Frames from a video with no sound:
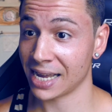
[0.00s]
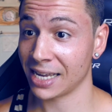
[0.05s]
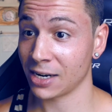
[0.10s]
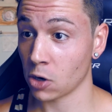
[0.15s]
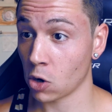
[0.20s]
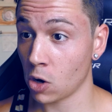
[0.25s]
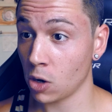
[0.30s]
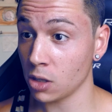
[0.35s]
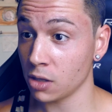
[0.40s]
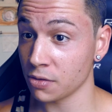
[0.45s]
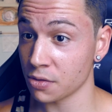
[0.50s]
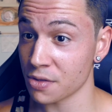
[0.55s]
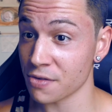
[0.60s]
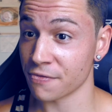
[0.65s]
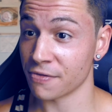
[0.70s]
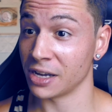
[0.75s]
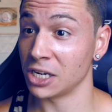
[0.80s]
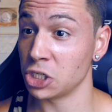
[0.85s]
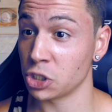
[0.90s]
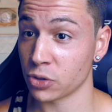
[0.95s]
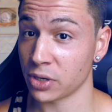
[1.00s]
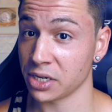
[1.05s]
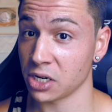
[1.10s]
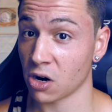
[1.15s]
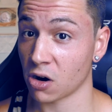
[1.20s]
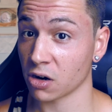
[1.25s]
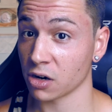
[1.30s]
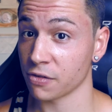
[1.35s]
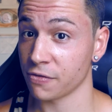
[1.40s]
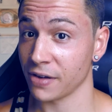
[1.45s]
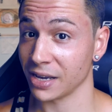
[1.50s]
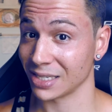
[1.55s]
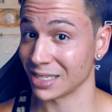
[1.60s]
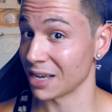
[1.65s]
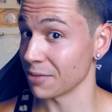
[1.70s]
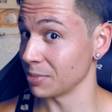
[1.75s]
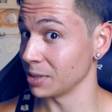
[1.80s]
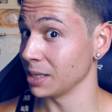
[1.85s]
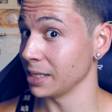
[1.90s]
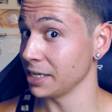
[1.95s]
and all of the Vendread card effects
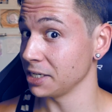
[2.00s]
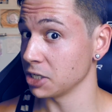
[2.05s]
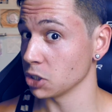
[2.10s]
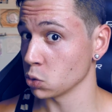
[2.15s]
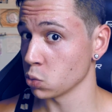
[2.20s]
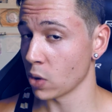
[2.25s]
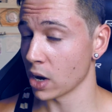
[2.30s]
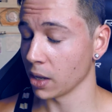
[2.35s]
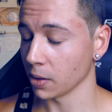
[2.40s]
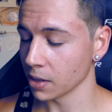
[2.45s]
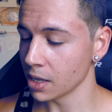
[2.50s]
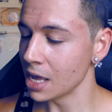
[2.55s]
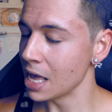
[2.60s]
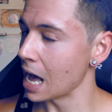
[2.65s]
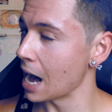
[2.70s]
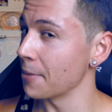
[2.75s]
have been leaked as well.